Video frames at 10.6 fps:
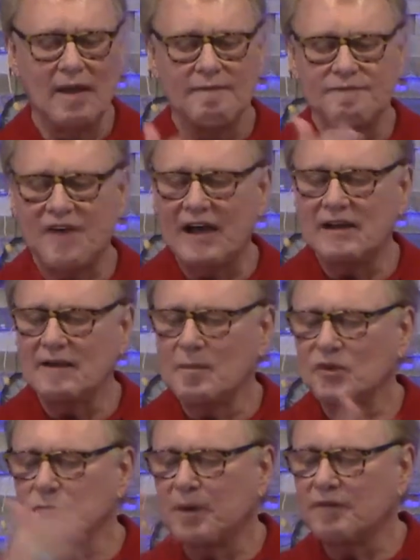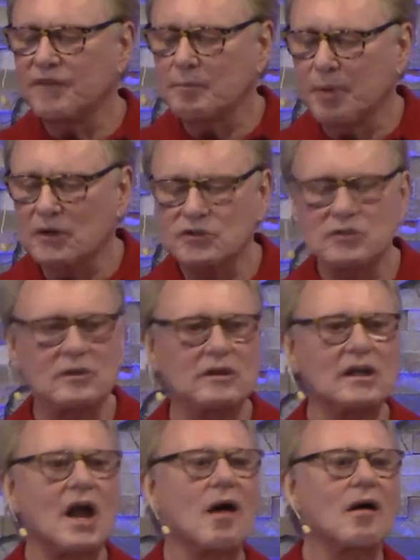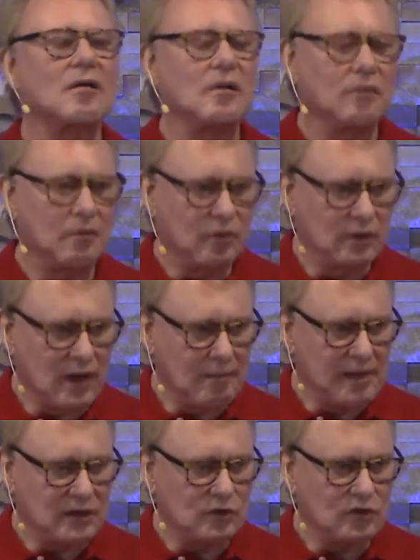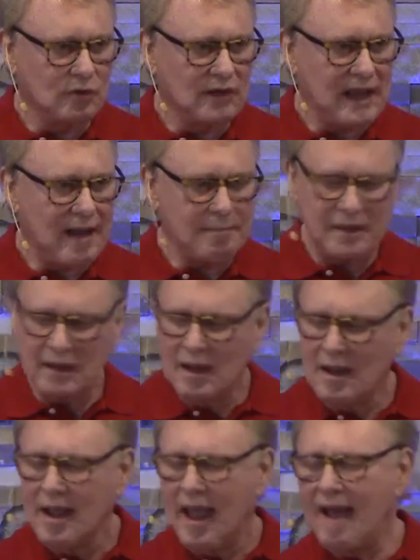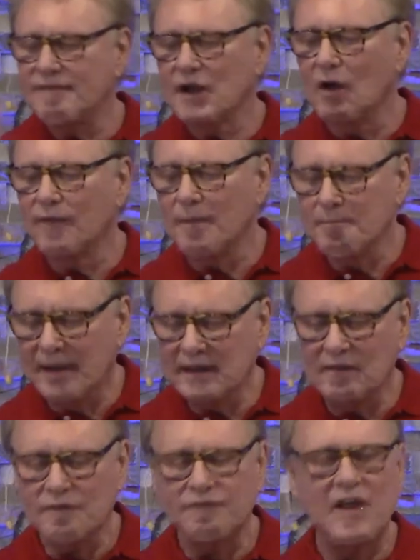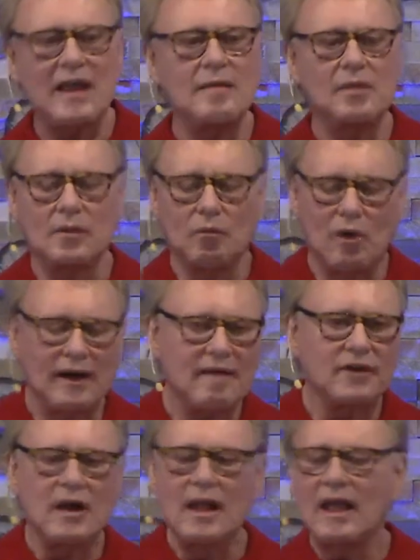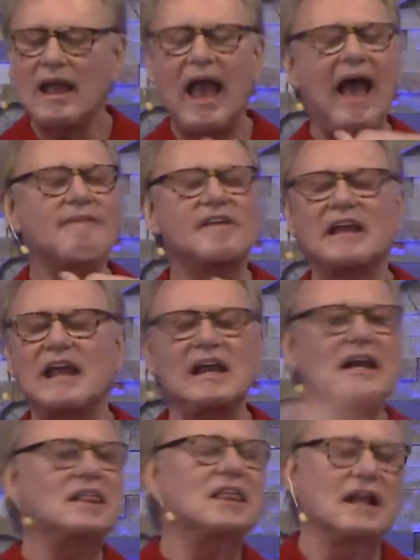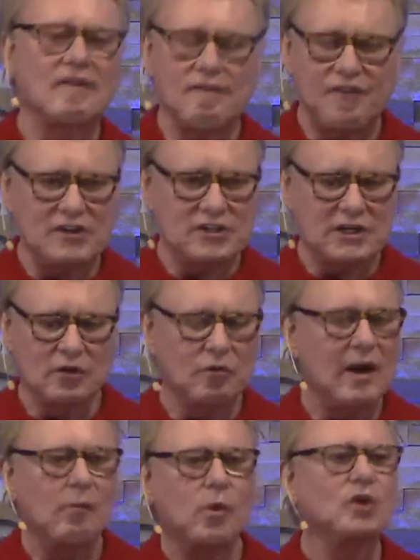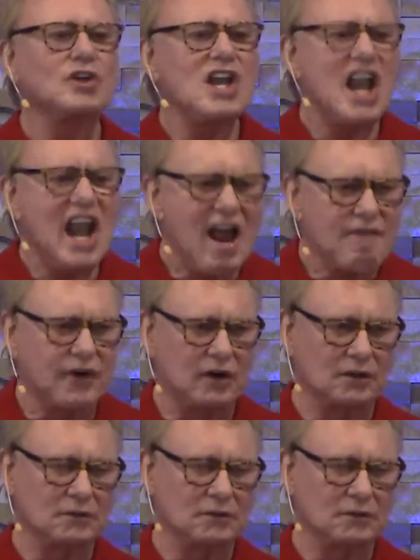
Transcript: Finding the most perfect person did not and will not make you totally happy. Having all the money and the fame and the whatever, having anything on the physical realm will never,